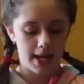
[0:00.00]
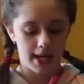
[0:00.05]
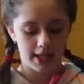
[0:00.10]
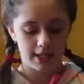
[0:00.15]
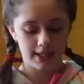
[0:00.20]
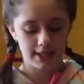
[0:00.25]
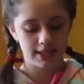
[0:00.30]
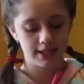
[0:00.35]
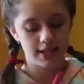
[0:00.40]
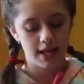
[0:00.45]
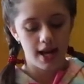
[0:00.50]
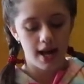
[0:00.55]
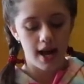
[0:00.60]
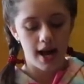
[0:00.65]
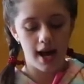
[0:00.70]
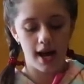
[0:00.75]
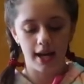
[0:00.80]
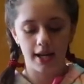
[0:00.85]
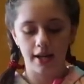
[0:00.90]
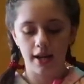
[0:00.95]
pants,
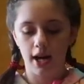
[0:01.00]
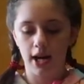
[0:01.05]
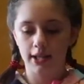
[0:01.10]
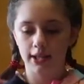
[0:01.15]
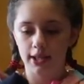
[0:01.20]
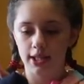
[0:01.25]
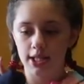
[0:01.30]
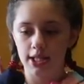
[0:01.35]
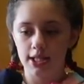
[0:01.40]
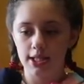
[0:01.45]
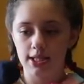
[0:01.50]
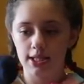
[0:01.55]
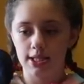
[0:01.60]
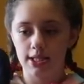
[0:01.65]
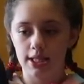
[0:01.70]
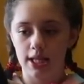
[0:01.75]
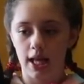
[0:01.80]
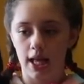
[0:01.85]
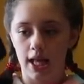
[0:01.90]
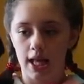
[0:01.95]
I got
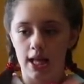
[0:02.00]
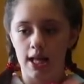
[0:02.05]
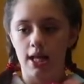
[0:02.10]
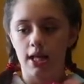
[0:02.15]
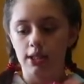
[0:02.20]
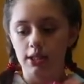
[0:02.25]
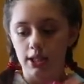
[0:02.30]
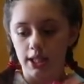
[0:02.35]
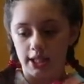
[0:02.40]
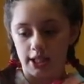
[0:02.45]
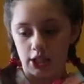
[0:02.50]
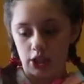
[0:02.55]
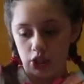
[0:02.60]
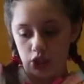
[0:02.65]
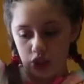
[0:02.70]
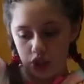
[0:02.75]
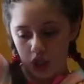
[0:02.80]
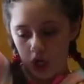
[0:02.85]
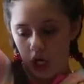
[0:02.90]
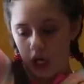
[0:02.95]
this
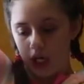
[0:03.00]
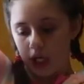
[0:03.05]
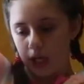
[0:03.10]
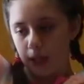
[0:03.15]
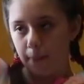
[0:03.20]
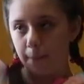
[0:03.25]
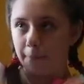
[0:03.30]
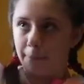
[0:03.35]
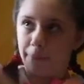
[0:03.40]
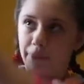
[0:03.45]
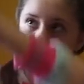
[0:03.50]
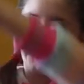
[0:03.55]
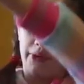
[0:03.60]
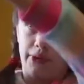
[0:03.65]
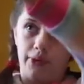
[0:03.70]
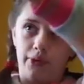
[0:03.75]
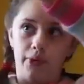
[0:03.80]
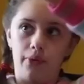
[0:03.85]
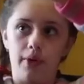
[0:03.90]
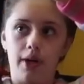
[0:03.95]
like dark
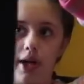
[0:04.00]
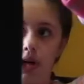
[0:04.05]
blue